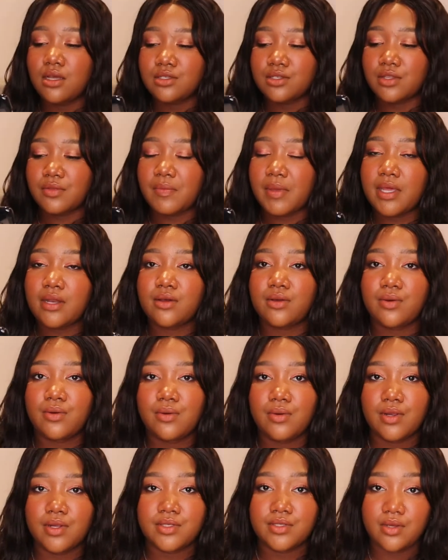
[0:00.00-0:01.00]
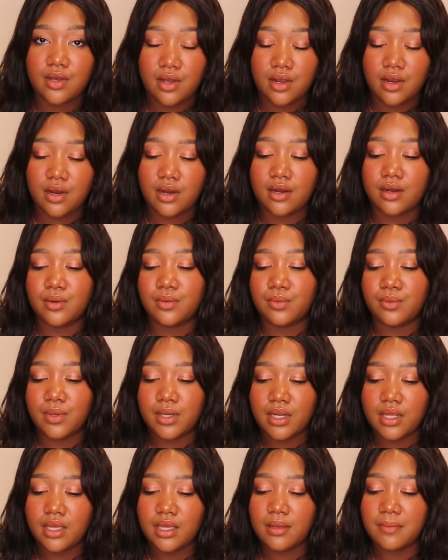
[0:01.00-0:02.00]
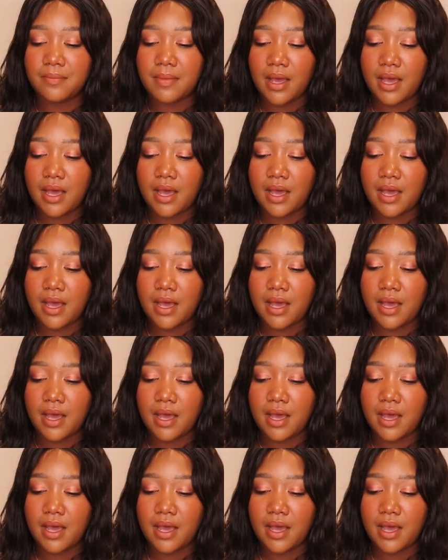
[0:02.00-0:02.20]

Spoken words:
So the main accords are woody,